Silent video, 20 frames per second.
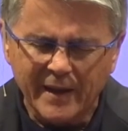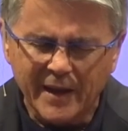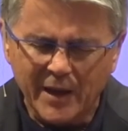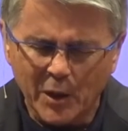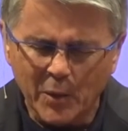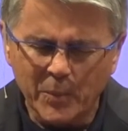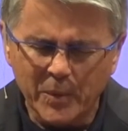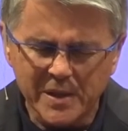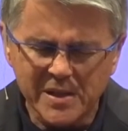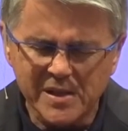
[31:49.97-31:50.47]

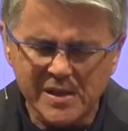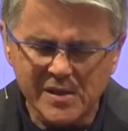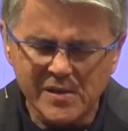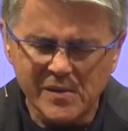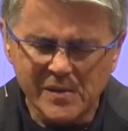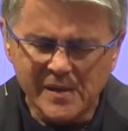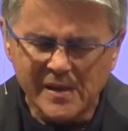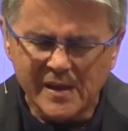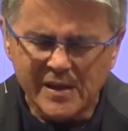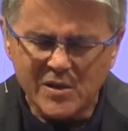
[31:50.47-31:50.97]
Help us
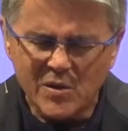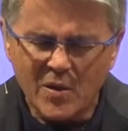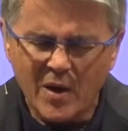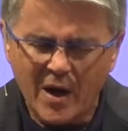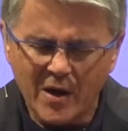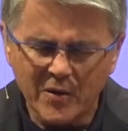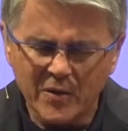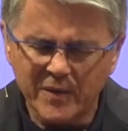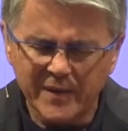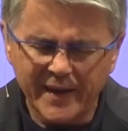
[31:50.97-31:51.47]
to, to
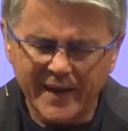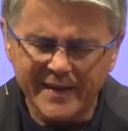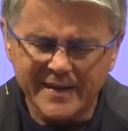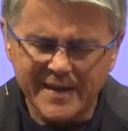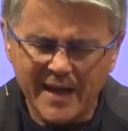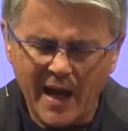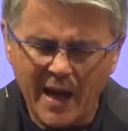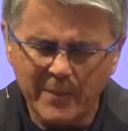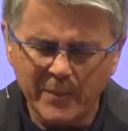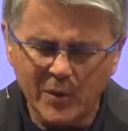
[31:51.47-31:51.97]
hunger that
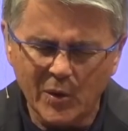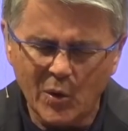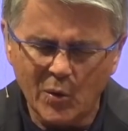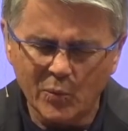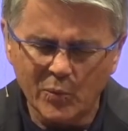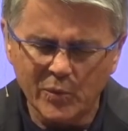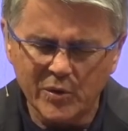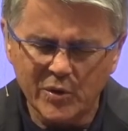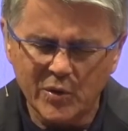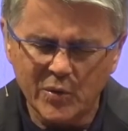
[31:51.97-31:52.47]
time
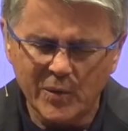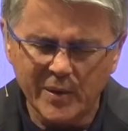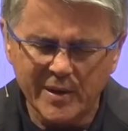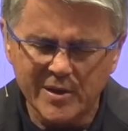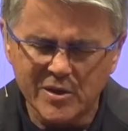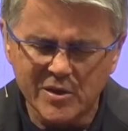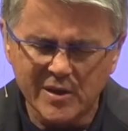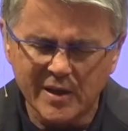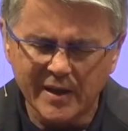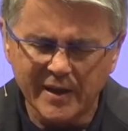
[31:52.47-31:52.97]
along with you
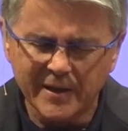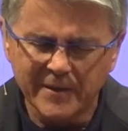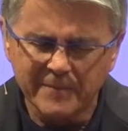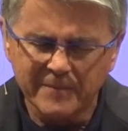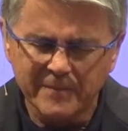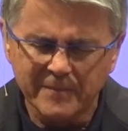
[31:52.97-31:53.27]
each day.